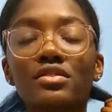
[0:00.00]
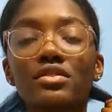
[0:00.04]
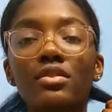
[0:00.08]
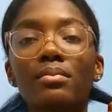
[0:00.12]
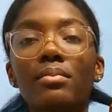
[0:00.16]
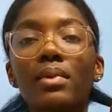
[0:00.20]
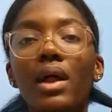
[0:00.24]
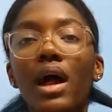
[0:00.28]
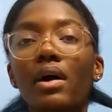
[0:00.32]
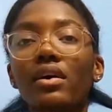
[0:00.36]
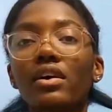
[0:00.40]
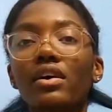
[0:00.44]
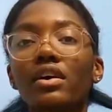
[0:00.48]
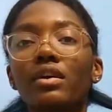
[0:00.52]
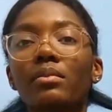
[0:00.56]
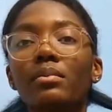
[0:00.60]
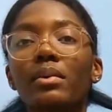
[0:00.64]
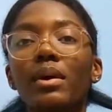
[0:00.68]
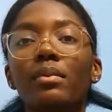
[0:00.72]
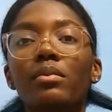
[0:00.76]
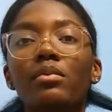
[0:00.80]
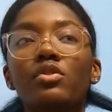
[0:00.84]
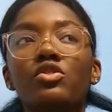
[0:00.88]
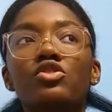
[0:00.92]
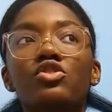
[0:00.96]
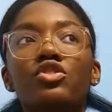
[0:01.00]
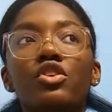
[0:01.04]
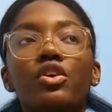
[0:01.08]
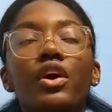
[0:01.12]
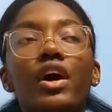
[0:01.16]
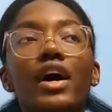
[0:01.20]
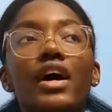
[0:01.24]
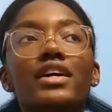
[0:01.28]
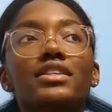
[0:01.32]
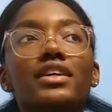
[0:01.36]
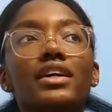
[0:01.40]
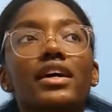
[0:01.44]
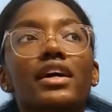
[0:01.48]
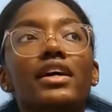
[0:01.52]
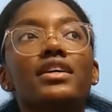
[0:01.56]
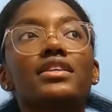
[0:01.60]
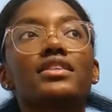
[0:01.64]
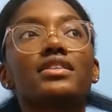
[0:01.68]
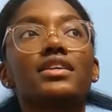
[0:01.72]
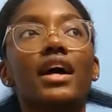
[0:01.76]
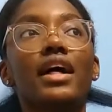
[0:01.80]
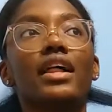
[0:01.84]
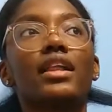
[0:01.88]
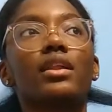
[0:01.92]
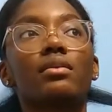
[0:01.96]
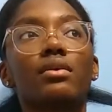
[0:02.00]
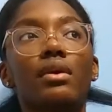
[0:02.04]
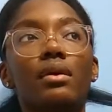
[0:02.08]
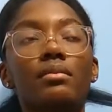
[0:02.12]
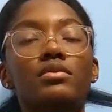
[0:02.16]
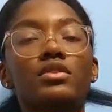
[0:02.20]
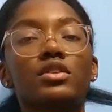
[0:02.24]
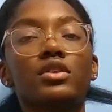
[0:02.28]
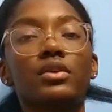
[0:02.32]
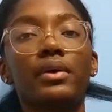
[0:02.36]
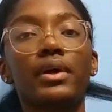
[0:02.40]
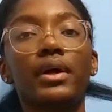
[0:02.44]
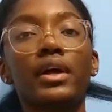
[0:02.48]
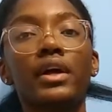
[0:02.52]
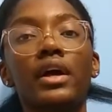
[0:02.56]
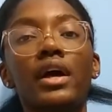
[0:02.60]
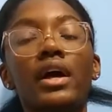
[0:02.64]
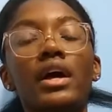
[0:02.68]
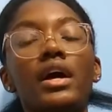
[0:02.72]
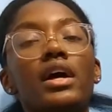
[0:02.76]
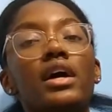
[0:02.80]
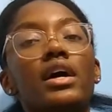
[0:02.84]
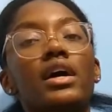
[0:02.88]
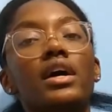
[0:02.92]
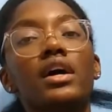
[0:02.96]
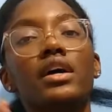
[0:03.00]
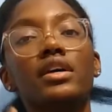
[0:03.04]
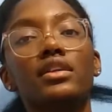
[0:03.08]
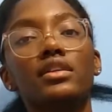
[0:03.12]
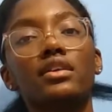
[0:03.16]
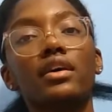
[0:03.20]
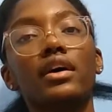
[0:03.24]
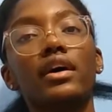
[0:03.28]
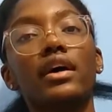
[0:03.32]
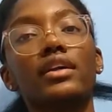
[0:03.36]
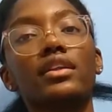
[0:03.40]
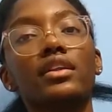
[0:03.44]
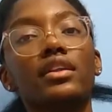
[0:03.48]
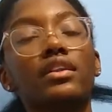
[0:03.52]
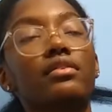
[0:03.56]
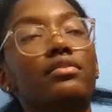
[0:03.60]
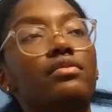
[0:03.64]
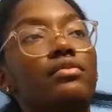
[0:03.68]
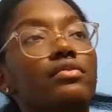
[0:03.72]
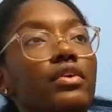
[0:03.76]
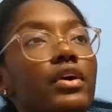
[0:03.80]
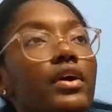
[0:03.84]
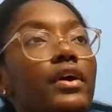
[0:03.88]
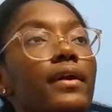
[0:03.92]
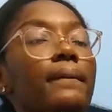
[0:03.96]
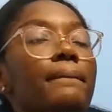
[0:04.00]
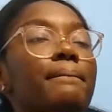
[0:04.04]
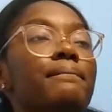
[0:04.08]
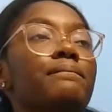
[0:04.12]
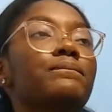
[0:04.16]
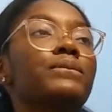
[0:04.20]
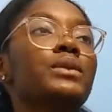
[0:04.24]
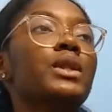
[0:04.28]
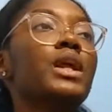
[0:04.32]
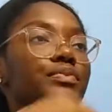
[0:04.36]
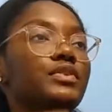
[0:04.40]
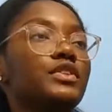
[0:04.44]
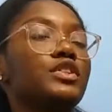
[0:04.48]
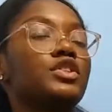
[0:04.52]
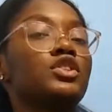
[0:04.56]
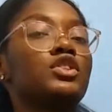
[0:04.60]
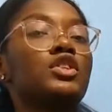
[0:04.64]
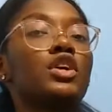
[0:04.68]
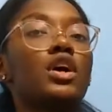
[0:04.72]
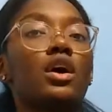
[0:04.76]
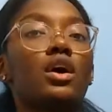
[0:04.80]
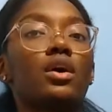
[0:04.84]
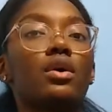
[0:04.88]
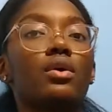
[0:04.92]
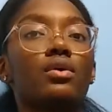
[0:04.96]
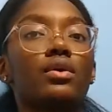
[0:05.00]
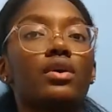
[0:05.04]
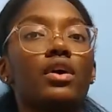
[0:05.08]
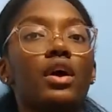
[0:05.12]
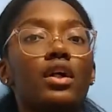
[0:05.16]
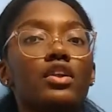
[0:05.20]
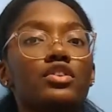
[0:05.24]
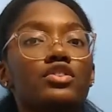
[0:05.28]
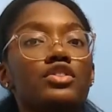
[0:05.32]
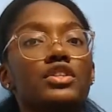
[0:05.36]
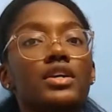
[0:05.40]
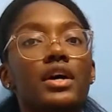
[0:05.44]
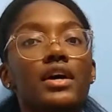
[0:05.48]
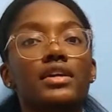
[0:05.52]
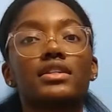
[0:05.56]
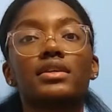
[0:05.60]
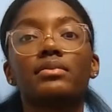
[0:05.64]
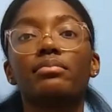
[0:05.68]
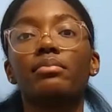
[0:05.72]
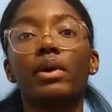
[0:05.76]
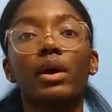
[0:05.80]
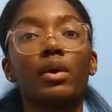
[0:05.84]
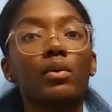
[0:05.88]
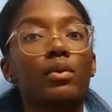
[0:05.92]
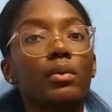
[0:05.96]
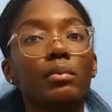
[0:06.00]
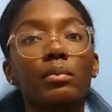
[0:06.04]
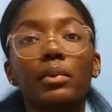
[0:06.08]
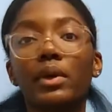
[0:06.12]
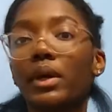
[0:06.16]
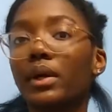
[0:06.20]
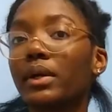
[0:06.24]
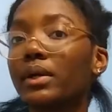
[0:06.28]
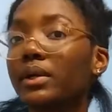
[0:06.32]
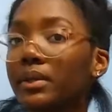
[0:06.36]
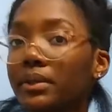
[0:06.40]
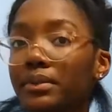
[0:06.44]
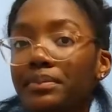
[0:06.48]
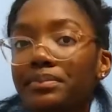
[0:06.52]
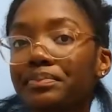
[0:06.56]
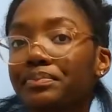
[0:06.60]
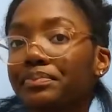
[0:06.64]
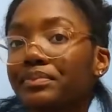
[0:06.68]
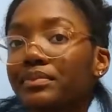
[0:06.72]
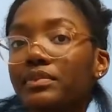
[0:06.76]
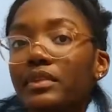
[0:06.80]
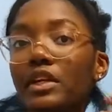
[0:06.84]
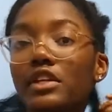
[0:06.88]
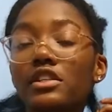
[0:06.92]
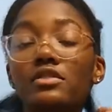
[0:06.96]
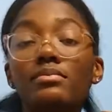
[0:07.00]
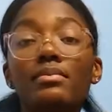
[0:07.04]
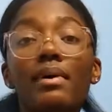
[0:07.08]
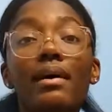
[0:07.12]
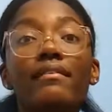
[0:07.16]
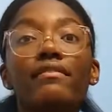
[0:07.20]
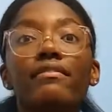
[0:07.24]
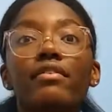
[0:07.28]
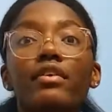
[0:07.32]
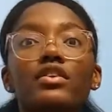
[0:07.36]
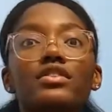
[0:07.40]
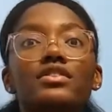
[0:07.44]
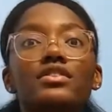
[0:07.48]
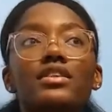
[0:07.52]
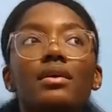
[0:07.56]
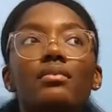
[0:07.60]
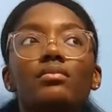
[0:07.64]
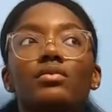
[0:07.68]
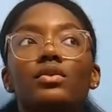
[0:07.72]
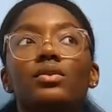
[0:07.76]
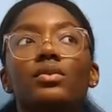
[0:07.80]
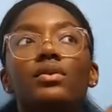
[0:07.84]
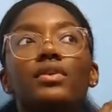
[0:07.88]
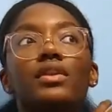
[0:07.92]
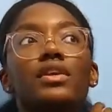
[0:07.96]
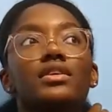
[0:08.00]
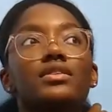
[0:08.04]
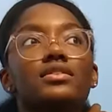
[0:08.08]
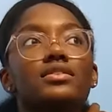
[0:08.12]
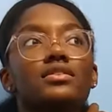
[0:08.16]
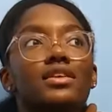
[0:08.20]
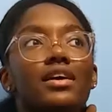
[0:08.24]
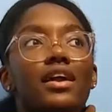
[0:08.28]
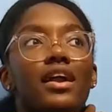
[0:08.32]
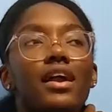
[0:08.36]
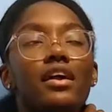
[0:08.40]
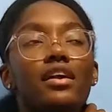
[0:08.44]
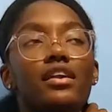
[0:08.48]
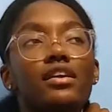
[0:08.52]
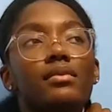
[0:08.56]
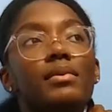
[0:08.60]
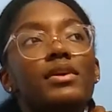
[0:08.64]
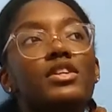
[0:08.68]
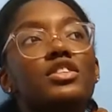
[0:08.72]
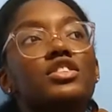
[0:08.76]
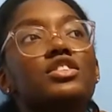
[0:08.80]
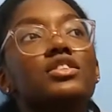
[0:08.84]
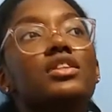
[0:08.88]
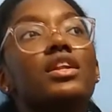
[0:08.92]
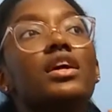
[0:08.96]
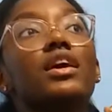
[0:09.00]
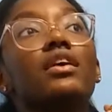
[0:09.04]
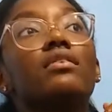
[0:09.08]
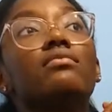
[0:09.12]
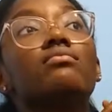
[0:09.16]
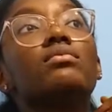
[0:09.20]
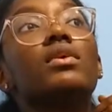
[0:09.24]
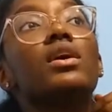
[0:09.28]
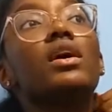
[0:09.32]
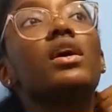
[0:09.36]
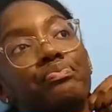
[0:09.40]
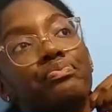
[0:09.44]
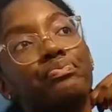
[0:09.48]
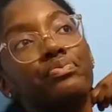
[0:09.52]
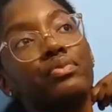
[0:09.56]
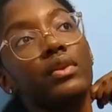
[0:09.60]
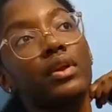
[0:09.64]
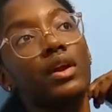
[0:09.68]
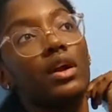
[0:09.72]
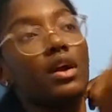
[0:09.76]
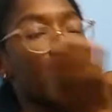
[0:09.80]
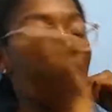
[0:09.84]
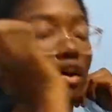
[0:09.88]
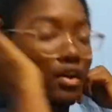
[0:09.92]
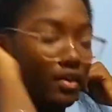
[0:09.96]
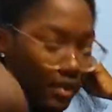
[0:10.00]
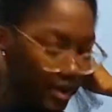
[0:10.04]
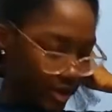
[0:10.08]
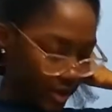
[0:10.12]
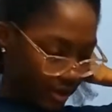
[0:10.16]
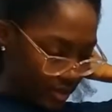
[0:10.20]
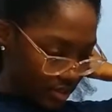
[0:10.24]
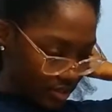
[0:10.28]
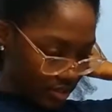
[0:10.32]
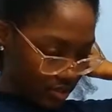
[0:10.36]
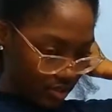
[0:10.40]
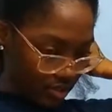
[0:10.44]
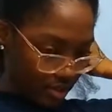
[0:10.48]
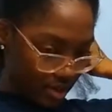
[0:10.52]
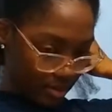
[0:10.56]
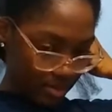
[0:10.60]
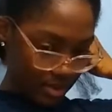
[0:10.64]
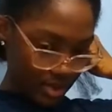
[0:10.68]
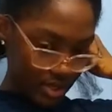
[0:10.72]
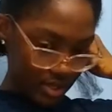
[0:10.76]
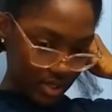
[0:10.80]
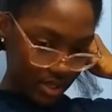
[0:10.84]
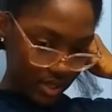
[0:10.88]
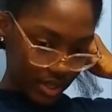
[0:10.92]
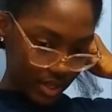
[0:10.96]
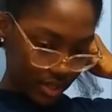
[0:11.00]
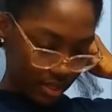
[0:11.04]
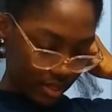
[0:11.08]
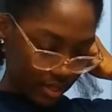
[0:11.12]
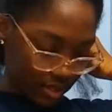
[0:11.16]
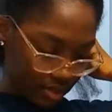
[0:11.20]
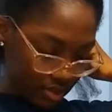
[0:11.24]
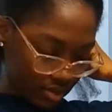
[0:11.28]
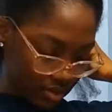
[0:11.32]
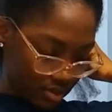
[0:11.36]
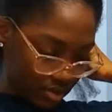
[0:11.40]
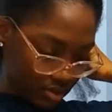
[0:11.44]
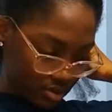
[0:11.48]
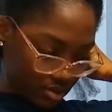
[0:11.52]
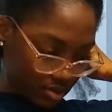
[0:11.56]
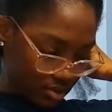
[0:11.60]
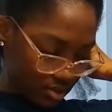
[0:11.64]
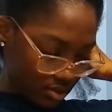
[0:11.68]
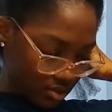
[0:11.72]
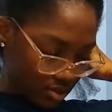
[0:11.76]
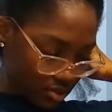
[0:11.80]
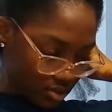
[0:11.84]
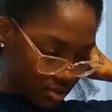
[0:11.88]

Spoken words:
So I'm not gonna be able to show you guys exactly what I'm doing until I get to the front. So y'all are just gonna have to bear with me. This is my first time doing this. Did I ever mention that? Alright, so I'm gonna take this.